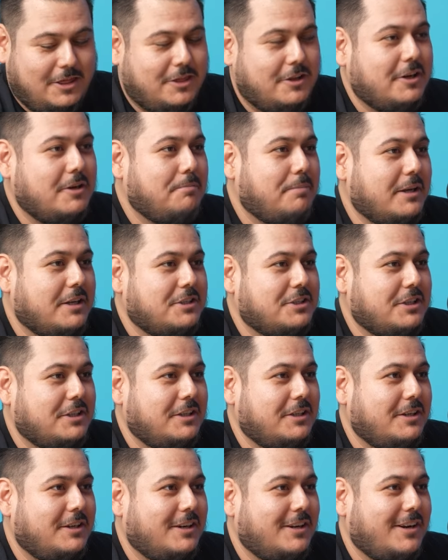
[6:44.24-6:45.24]
Third
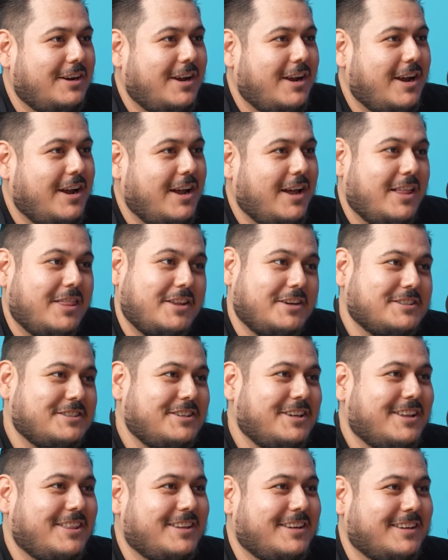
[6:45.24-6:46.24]
picture, there's
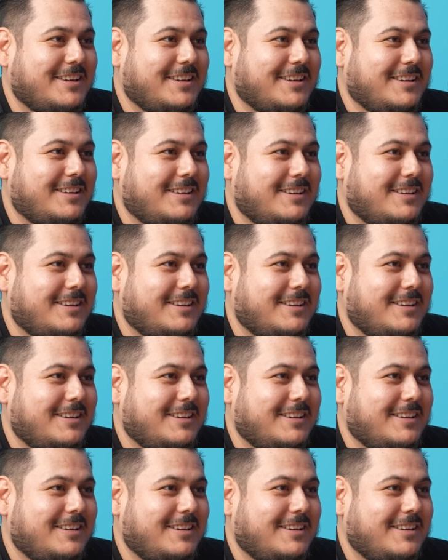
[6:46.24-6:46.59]
nothing.